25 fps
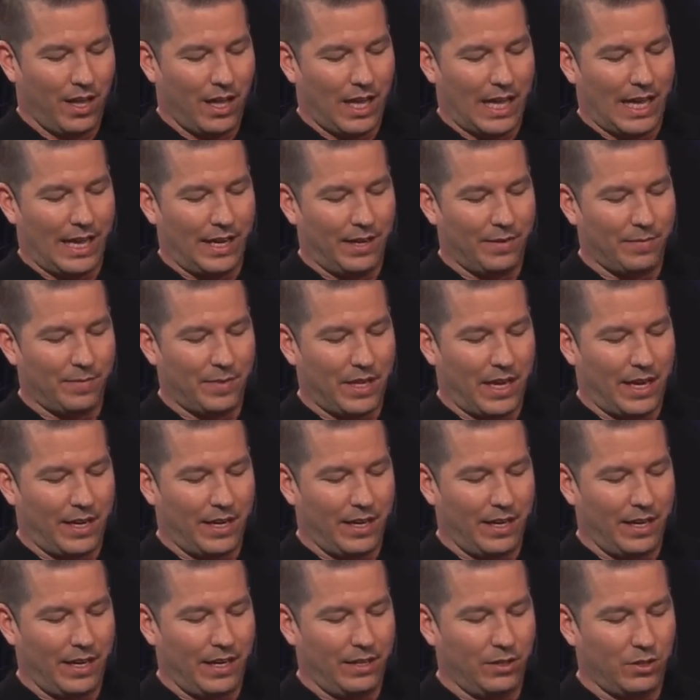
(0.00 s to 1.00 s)
And
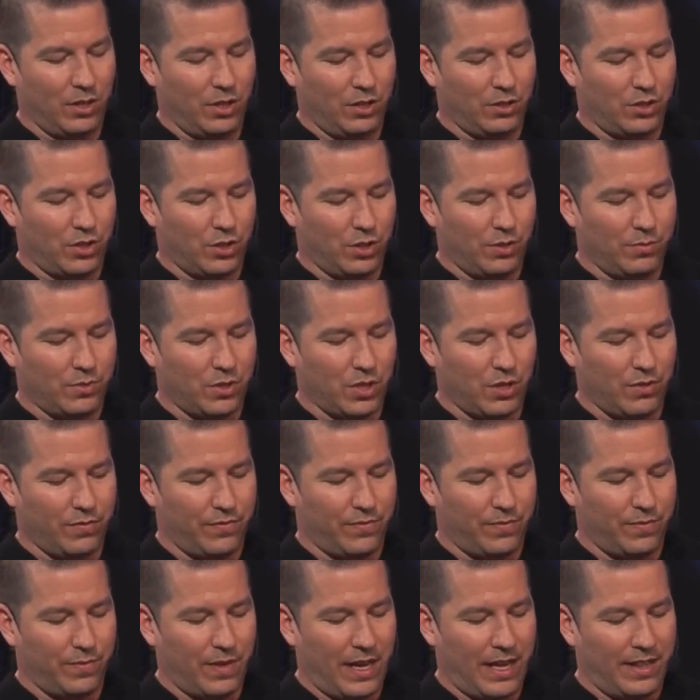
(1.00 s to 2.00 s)
in terms of,
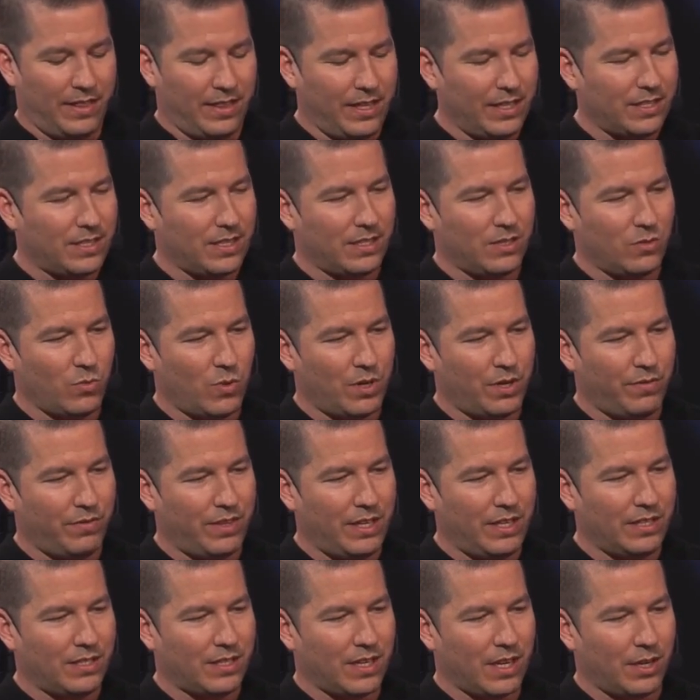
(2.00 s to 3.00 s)
and this is one of
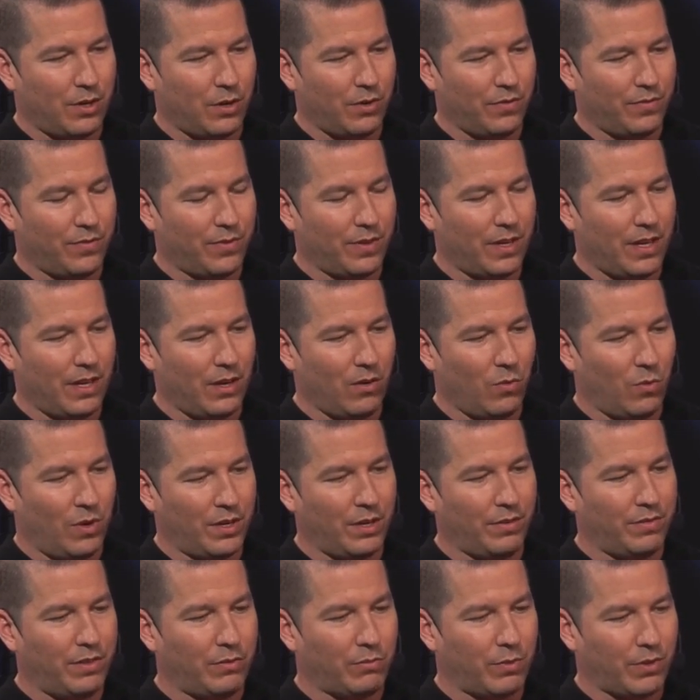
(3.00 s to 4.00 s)
these kind of, one
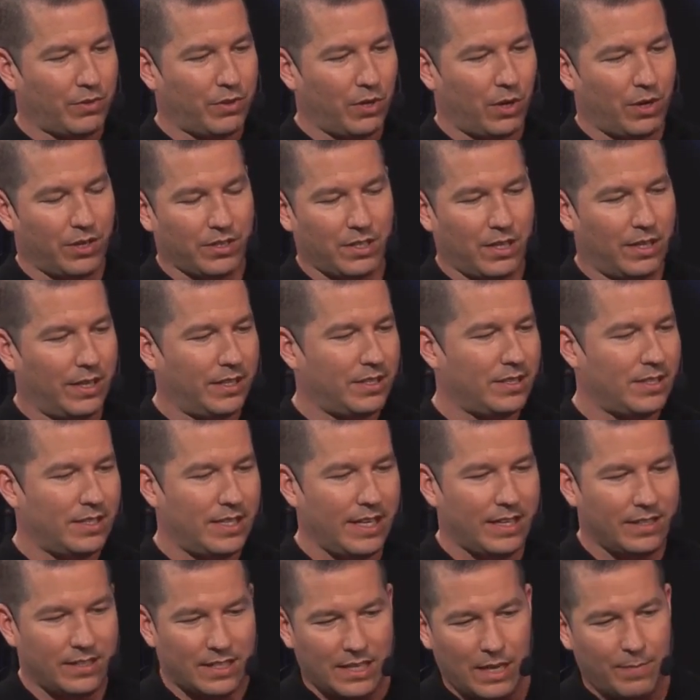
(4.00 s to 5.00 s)
of the rhetorics, and let's
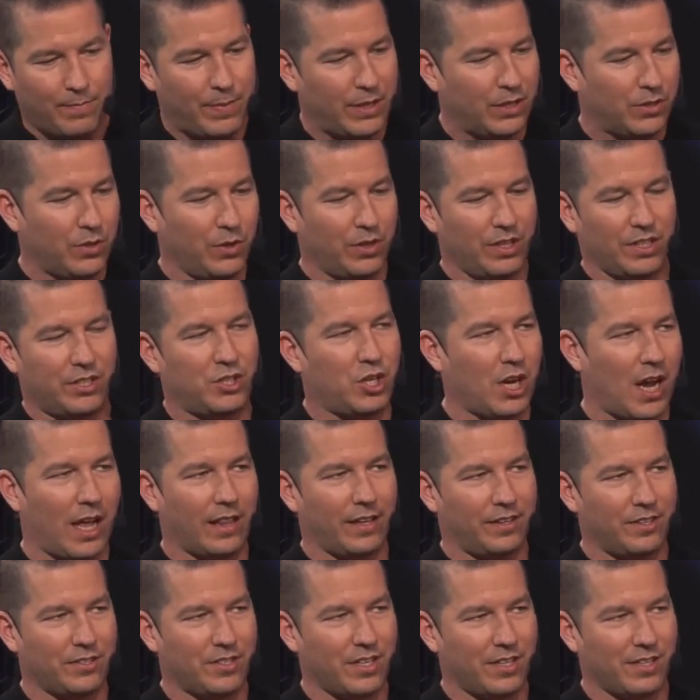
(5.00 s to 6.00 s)
dig deep into these
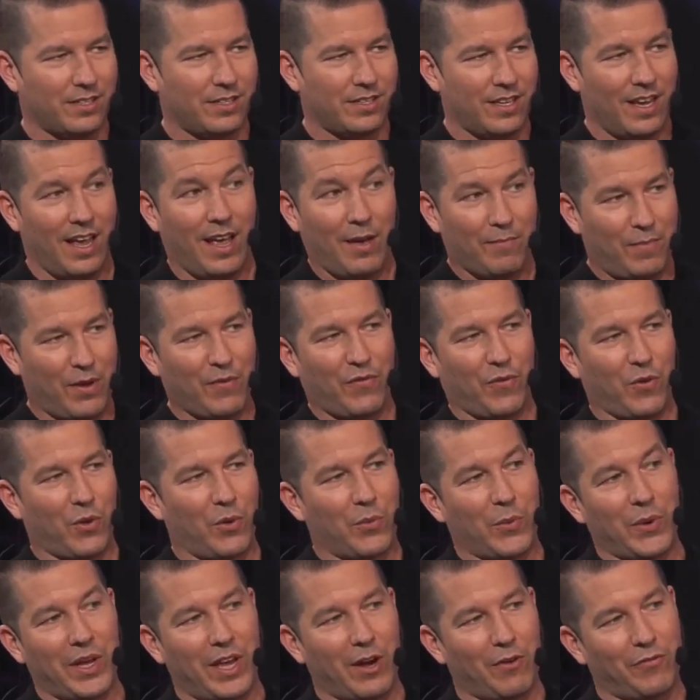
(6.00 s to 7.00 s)
challenges
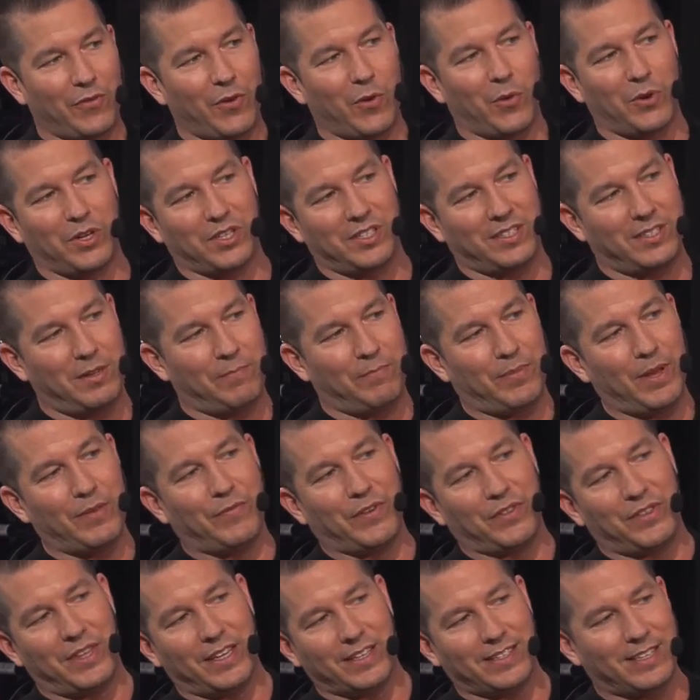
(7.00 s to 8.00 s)
before we, of course, to
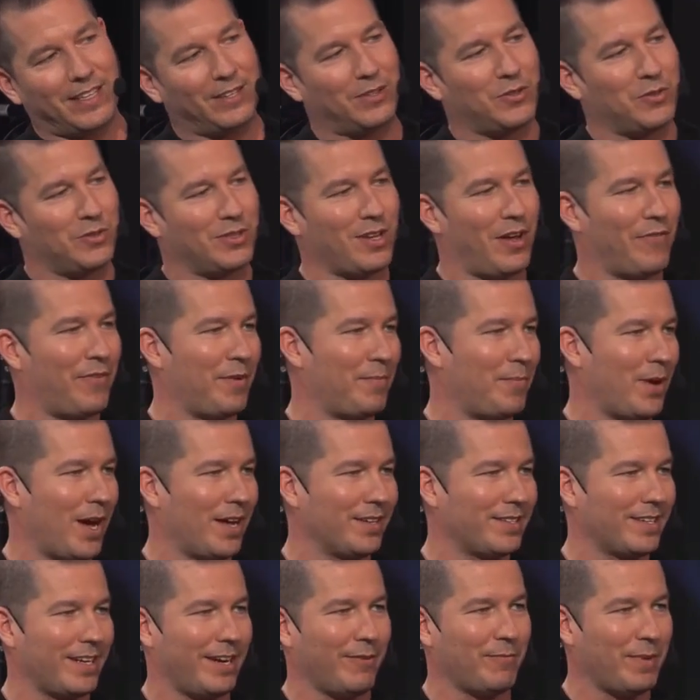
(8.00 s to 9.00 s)
pivot this into something
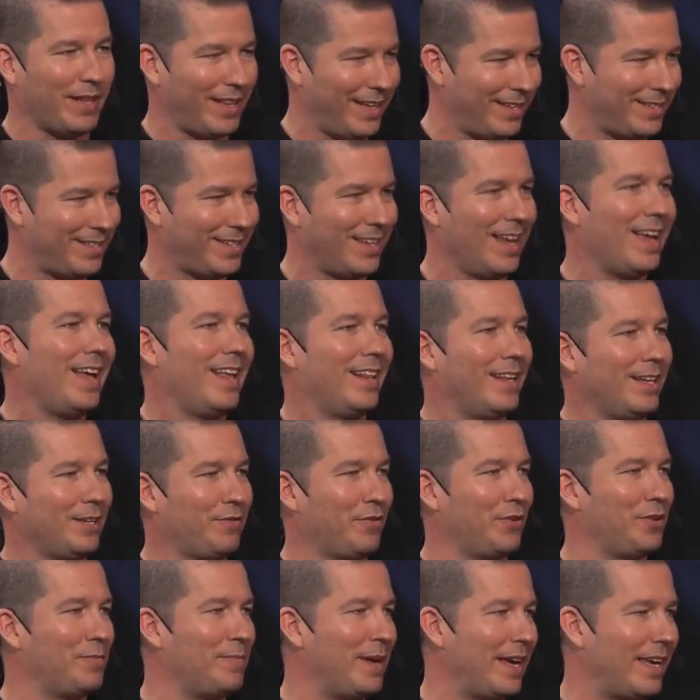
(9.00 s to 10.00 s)
positive. But let's
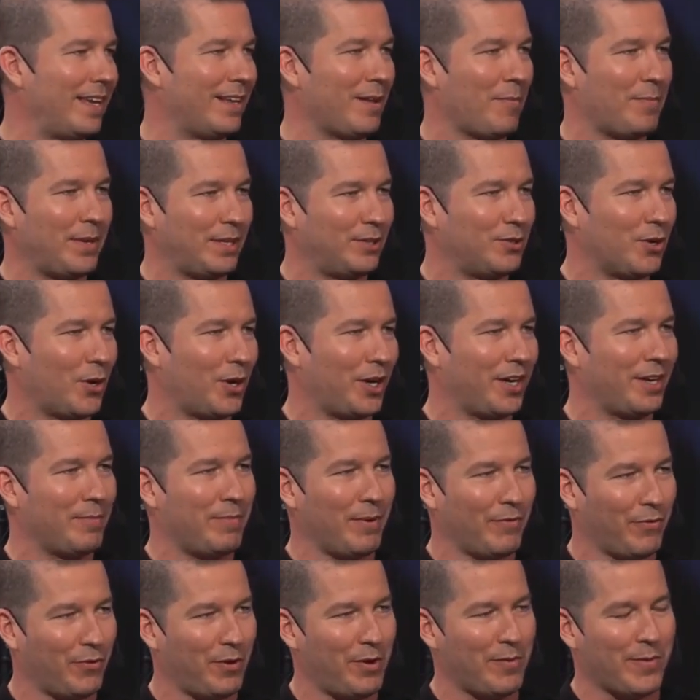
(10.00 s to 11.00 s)
first make it a bit dark
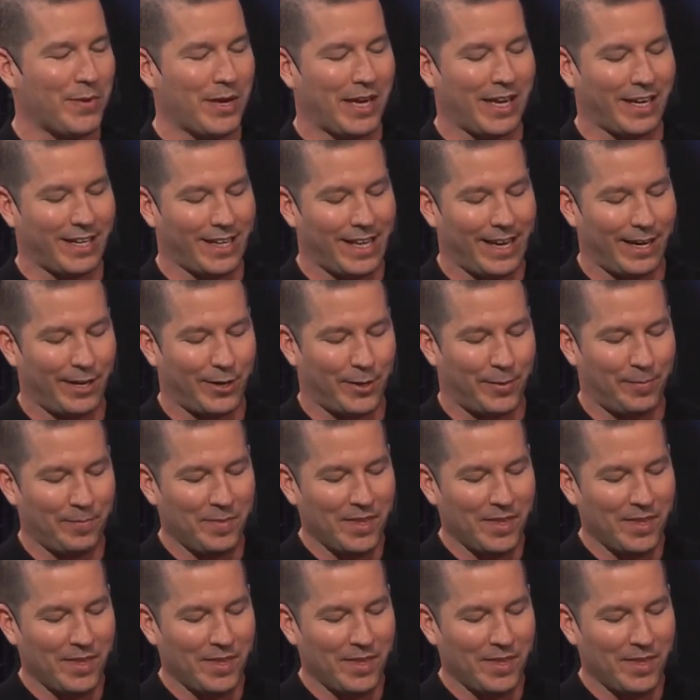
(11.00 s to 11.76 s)
before we make it lighter.